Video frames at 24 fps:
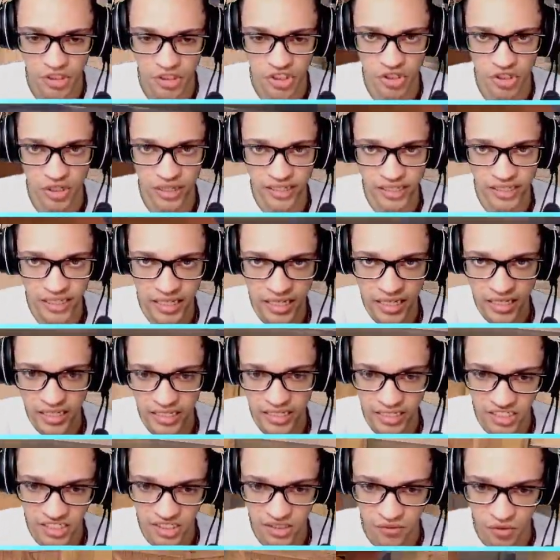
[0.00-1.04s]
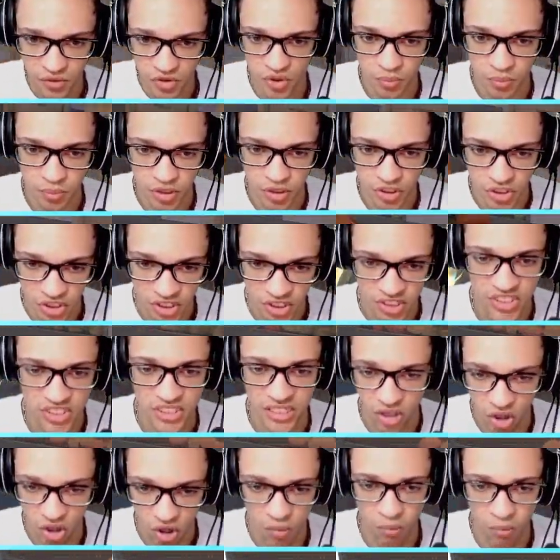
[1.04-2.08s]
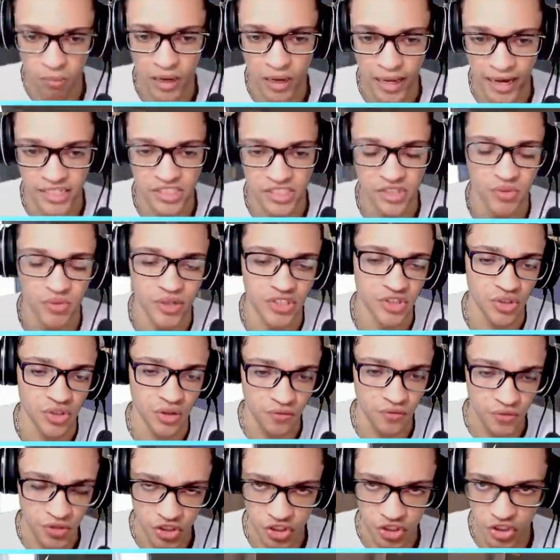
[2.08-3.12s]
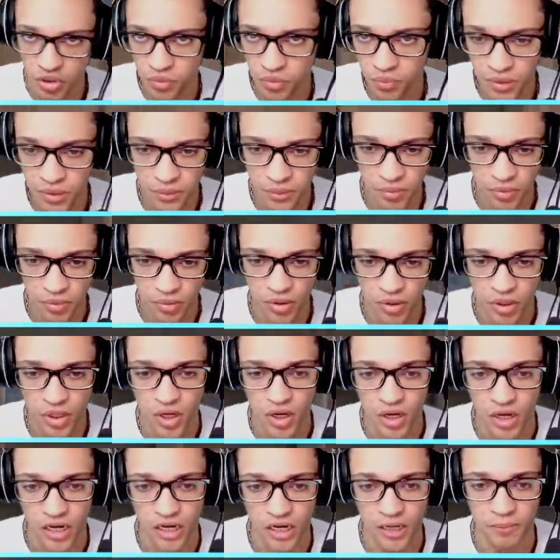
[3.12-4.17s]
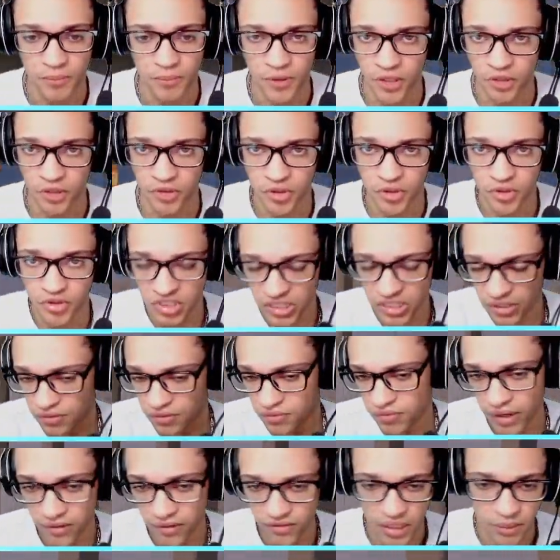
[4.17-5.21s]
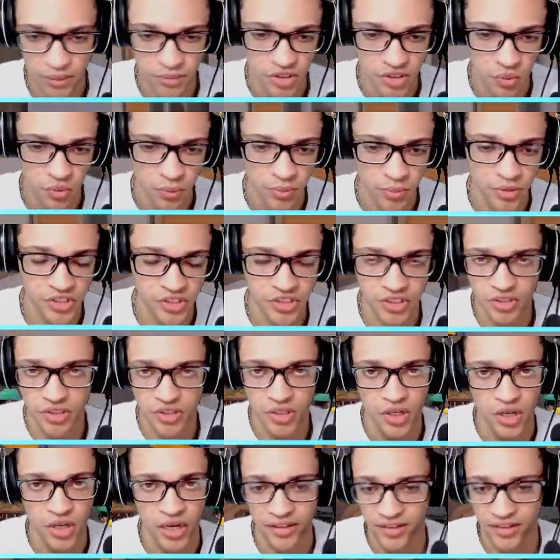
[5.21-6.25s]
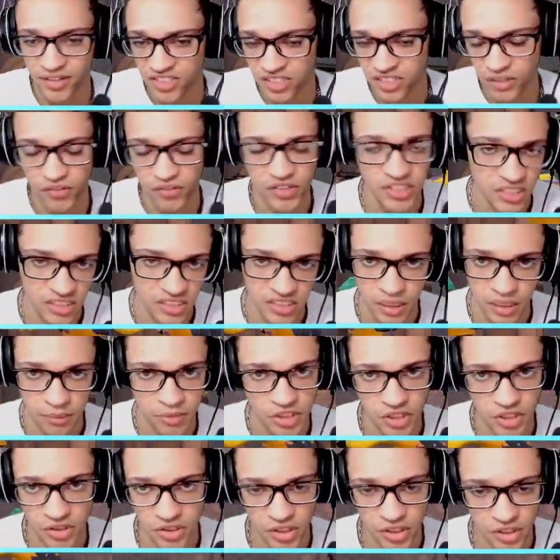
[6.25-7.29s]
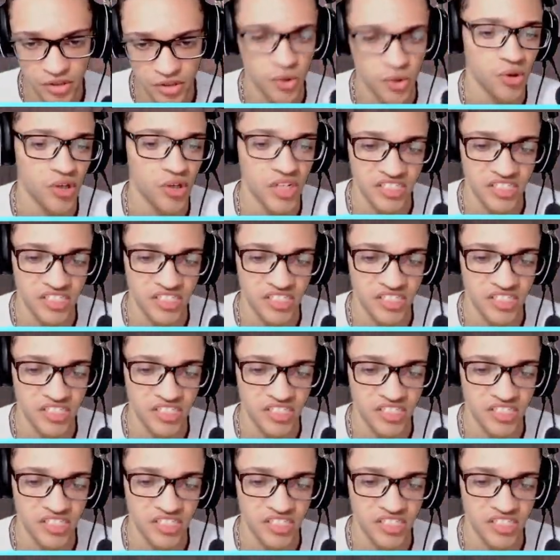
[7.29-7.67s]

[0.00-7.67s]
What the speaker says: to like each individual person, because it's like all blasts, right? So if there's two people, it'll do 75 damage on one person and then 76 damage on the other, or like